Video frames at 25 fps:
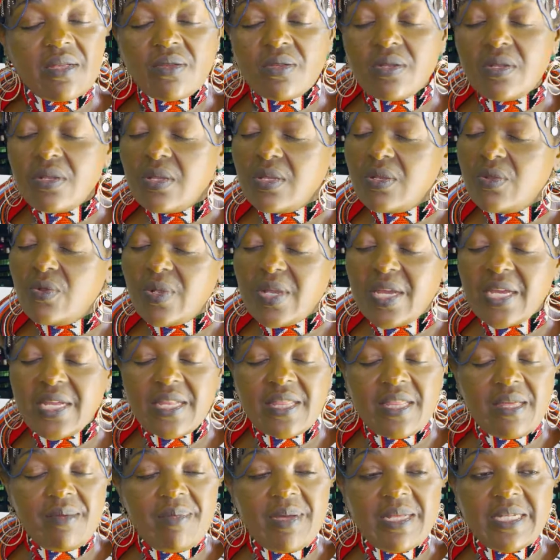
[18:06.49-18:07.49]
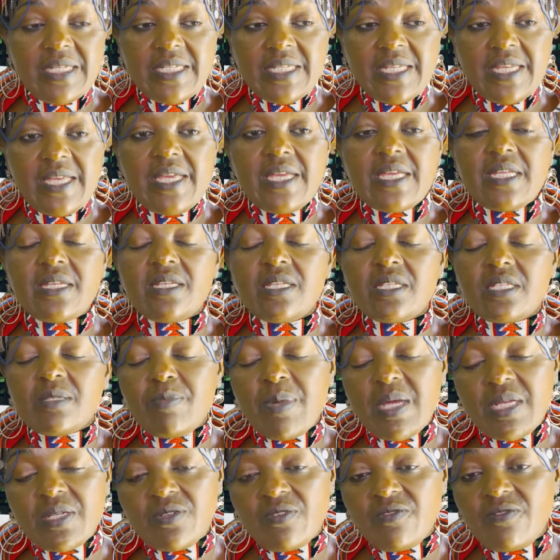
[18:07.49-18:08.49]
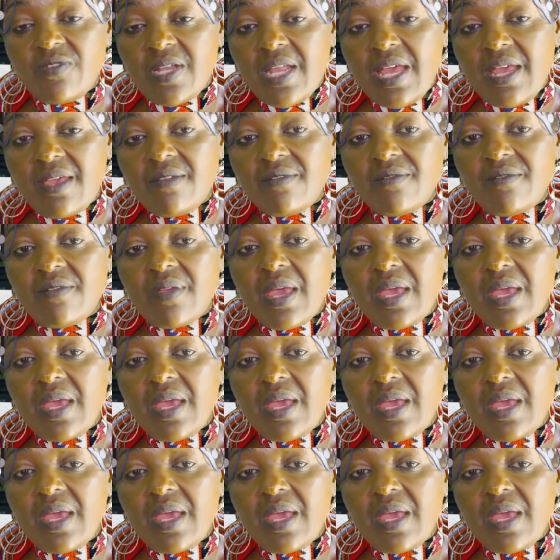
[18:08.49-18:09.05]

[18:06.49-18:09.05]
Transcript: look at them and say it is part of life,